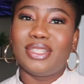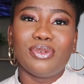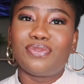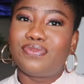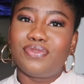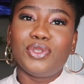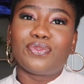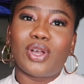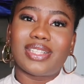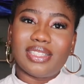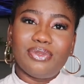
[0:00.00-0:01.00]

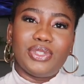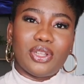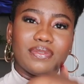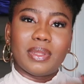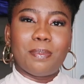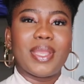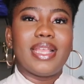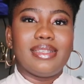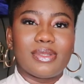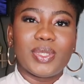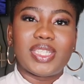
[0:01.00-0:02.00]
you've gotten rid of the
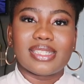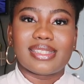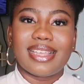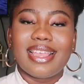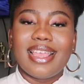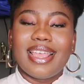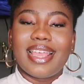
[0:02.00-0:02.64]
base, which is the